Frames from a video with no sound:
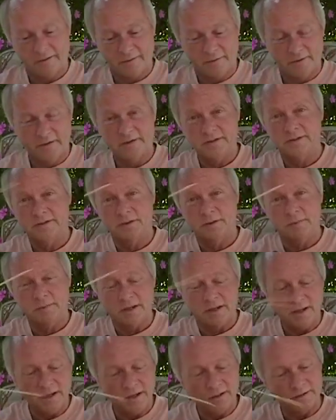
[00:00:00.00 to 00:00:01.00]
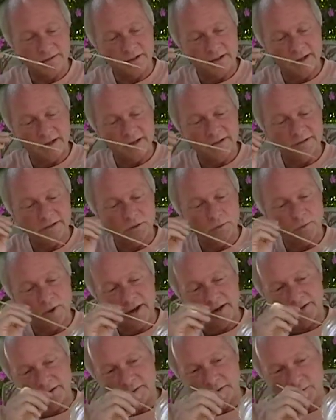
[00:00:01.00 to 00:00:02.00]
this to me is a easy
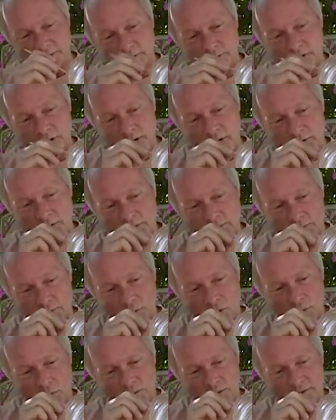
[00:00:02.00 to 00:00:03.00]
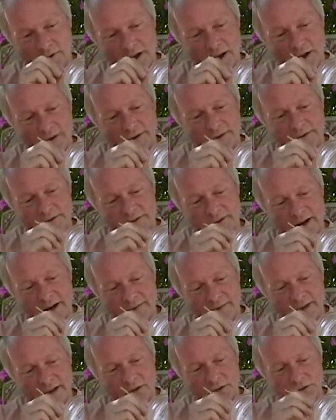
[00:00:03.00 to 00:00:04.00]
way to roam around
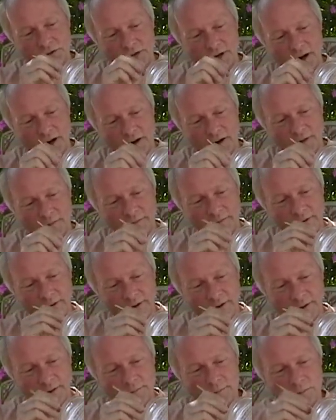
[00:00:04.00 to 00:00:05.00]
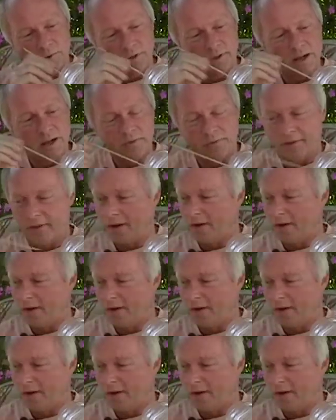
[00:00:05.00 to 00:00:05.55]
inside that jar pull out